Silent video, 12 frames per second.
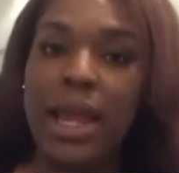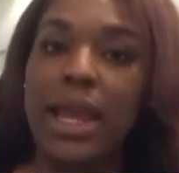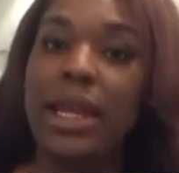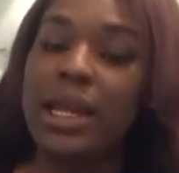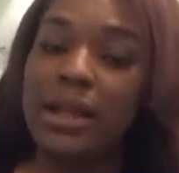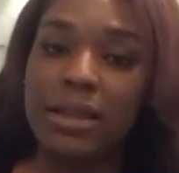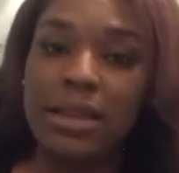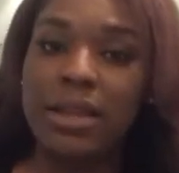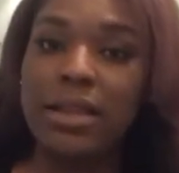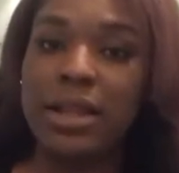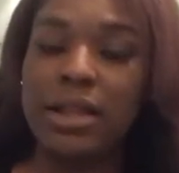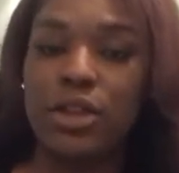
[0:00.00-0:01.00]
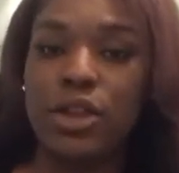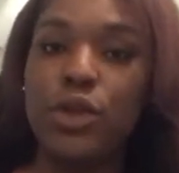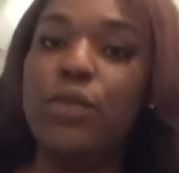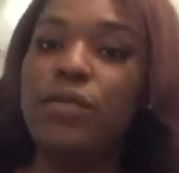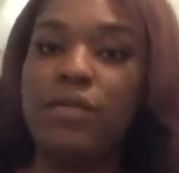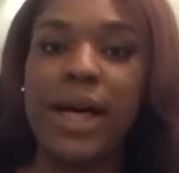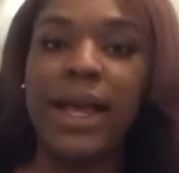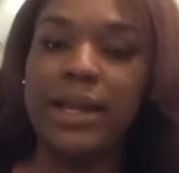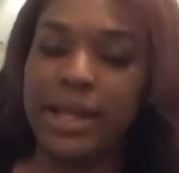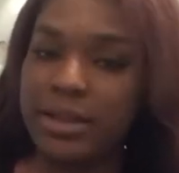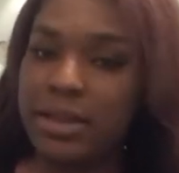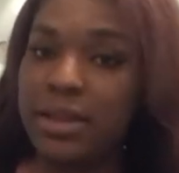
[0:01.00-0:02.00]
and existence to find
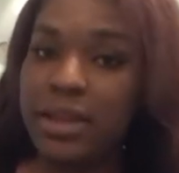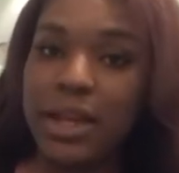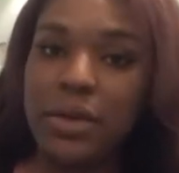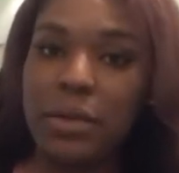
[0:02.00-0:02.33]
and sit